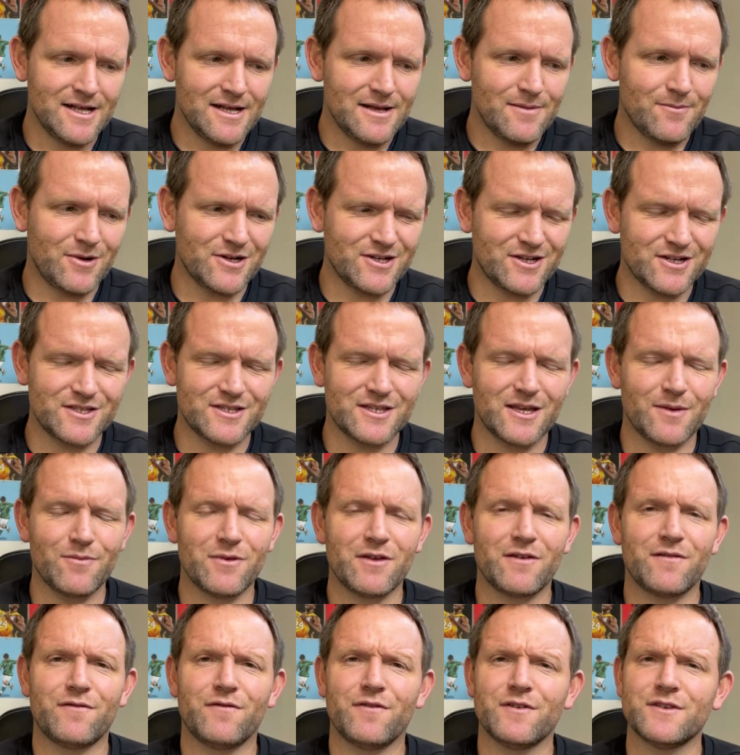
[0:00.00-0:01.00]
But just
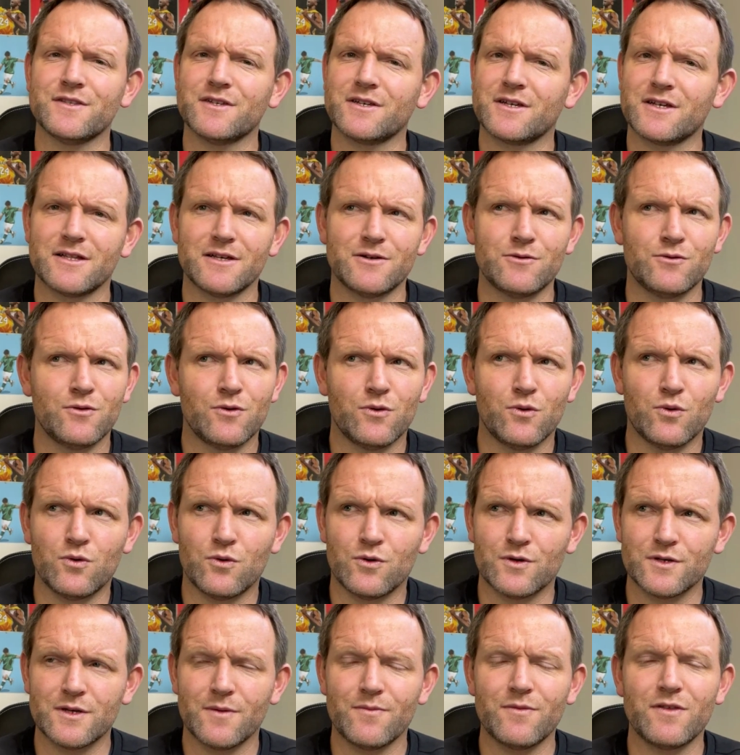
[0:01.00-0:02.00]
something physical
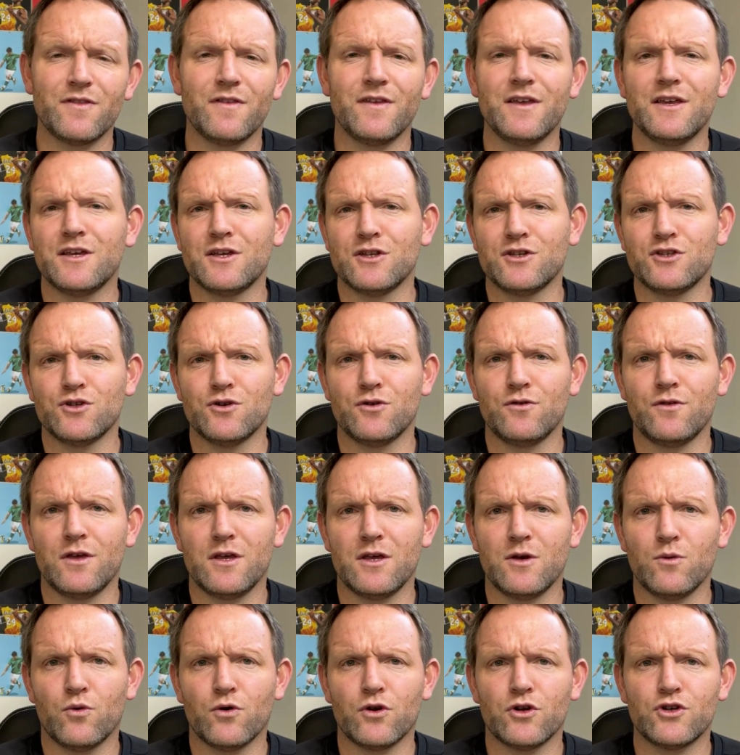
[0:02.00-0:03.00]
or something that you can do that
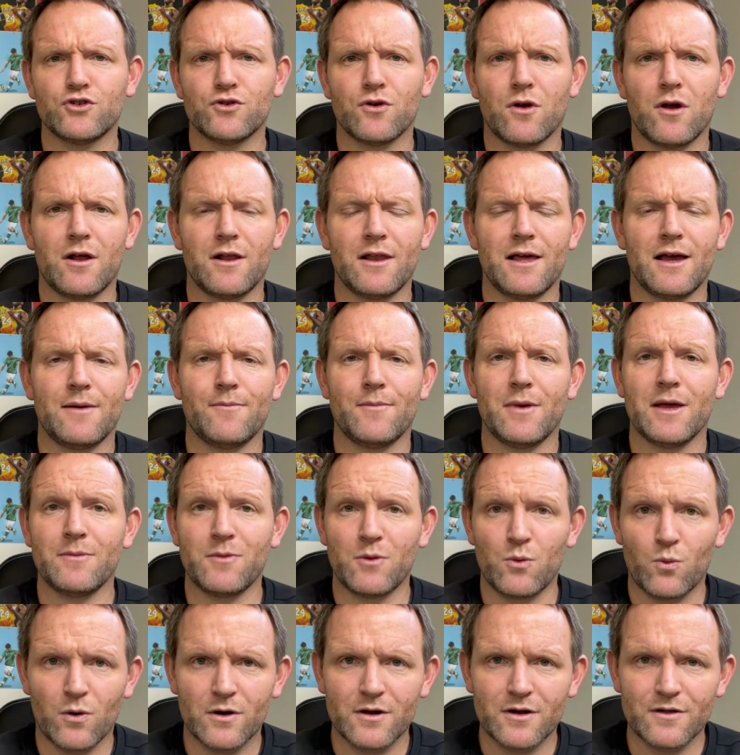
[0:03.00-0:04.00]
you want to trial out. Maybe
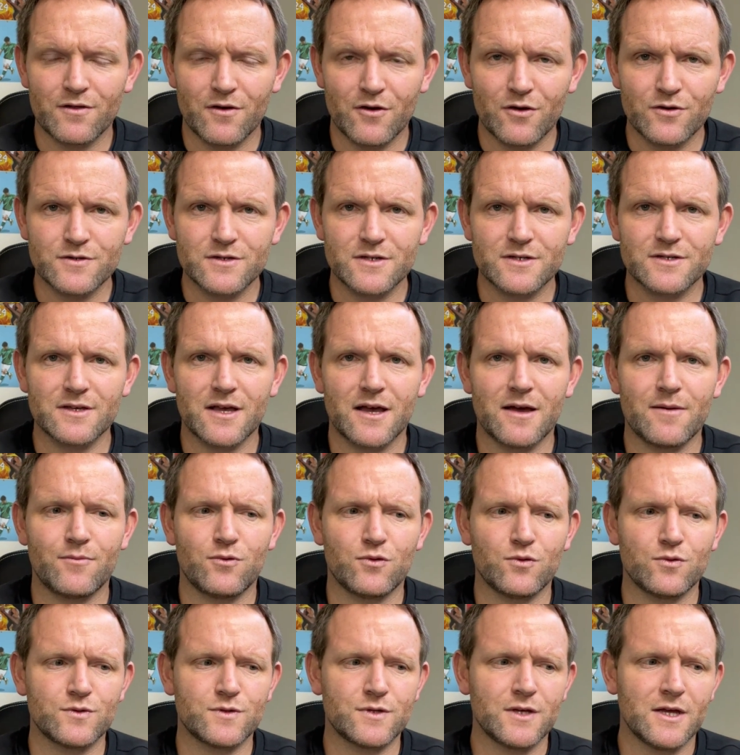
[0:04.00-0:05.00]
one of those
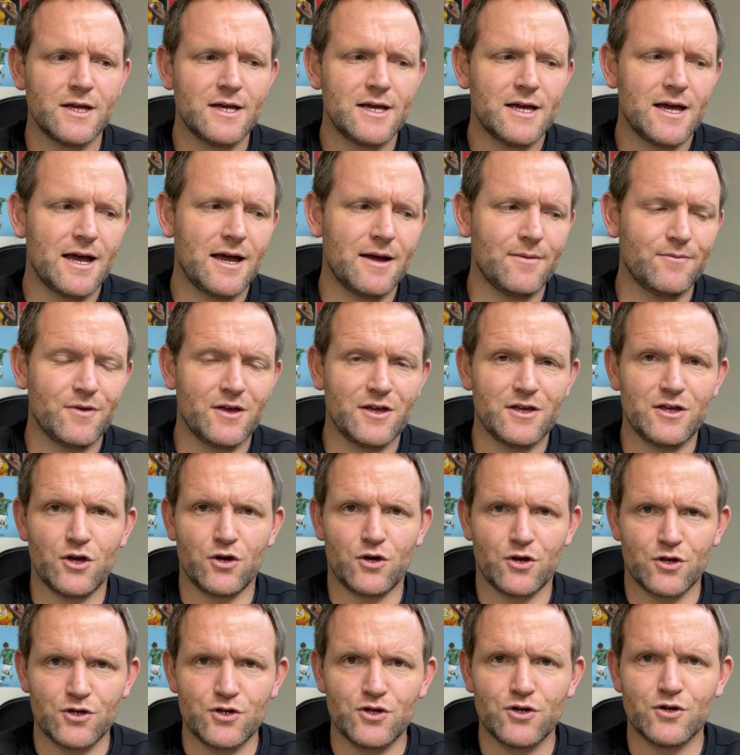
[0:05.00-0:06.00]
examples that you
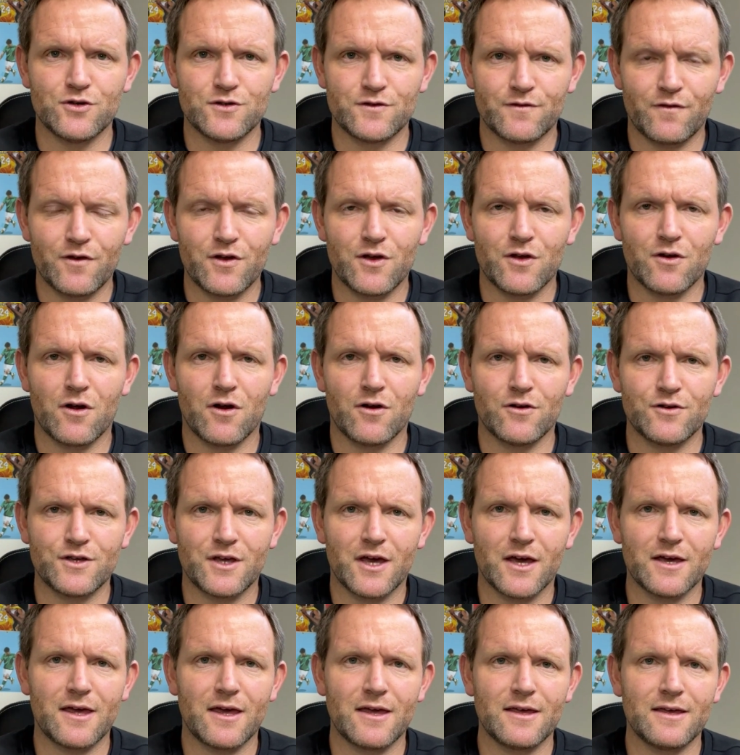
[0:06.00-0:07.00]
can use for your own
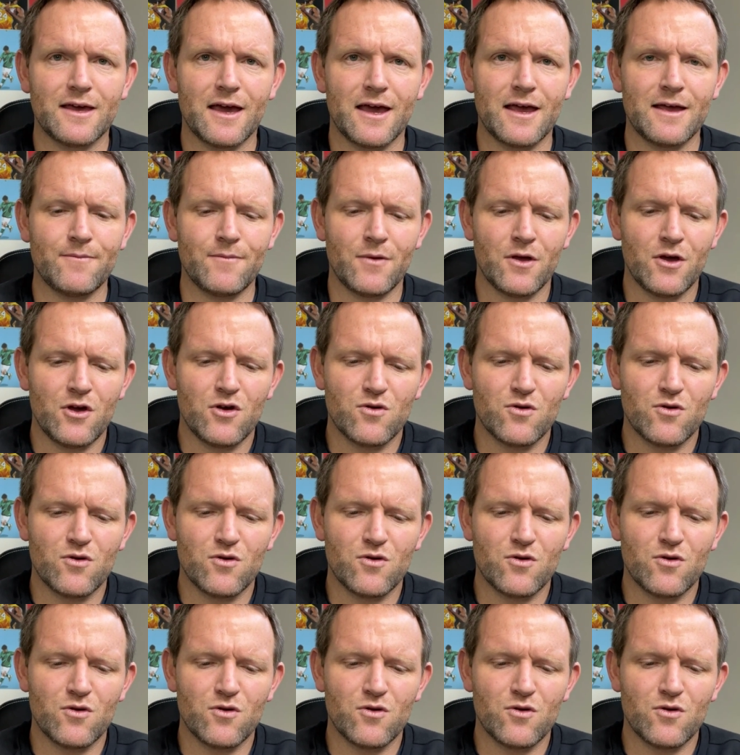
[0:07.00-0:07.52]
kicking game.